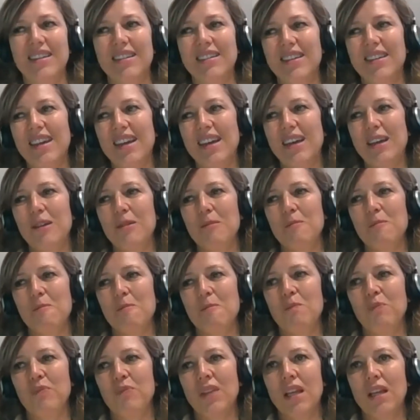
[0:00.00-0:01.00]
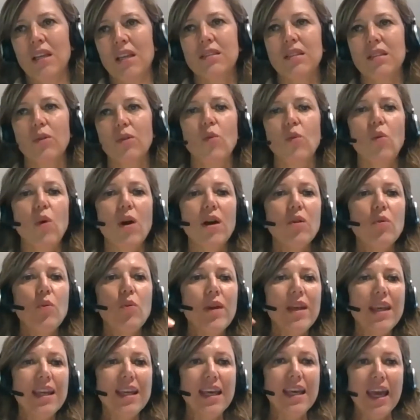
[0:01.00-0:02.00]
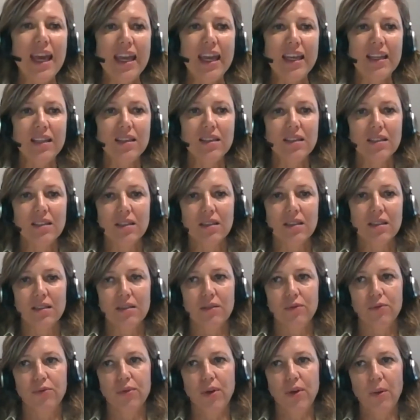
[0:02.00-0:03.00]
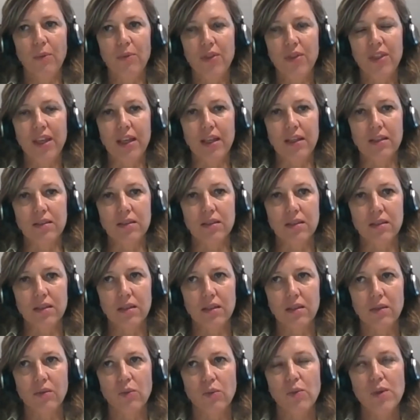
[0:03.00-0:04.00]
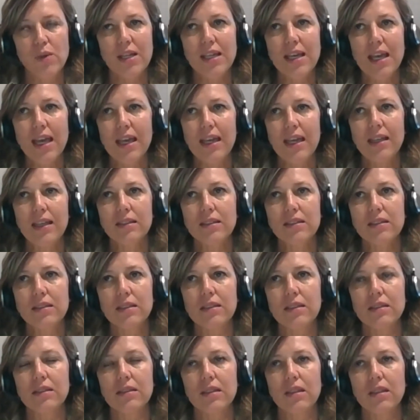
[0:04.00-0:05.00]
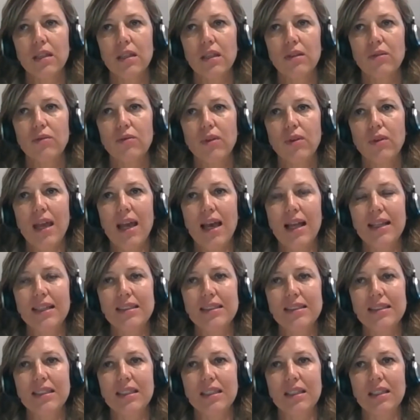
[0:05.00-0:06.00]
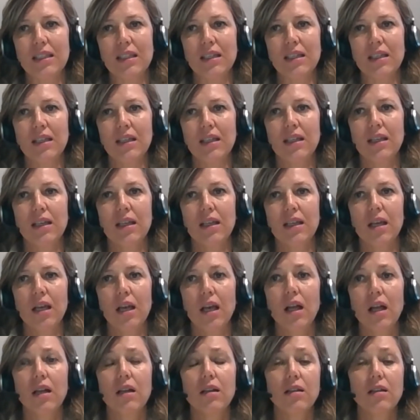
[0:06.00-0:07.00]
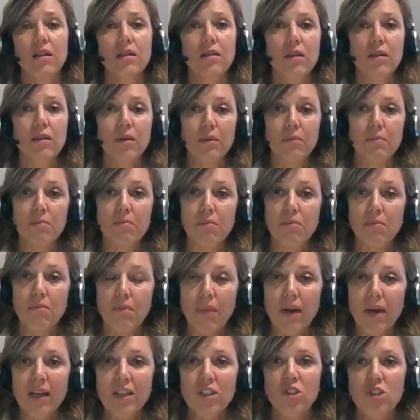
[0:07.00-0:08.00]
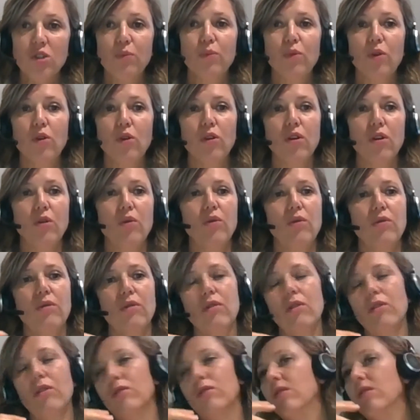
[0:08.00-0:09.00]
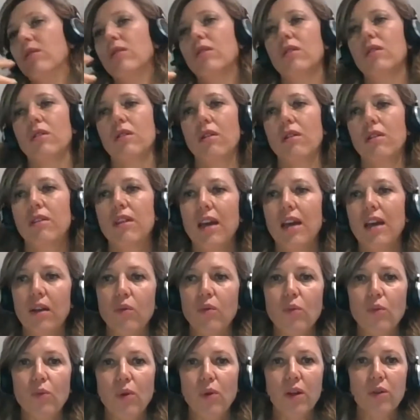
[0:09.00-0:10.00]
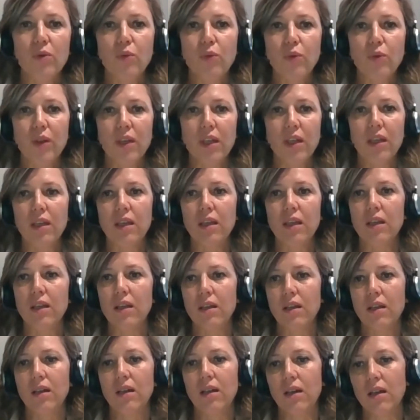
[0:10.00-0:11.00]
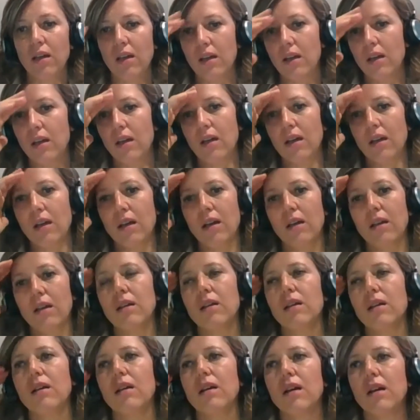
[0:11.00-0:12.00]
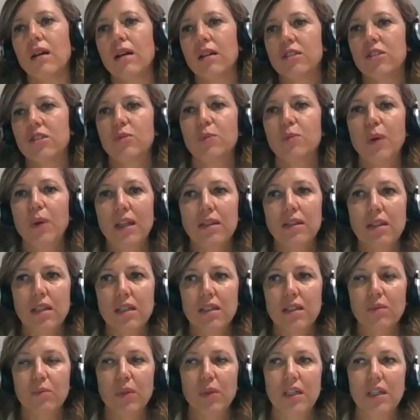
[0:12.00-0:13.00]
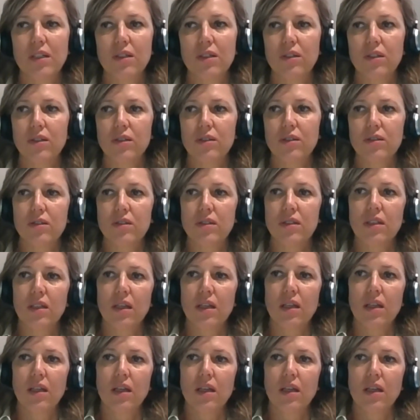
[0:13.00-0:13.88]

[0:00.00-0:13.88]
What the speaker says: Okay, so what we gained from this, we gained in reality much more than what we expended, because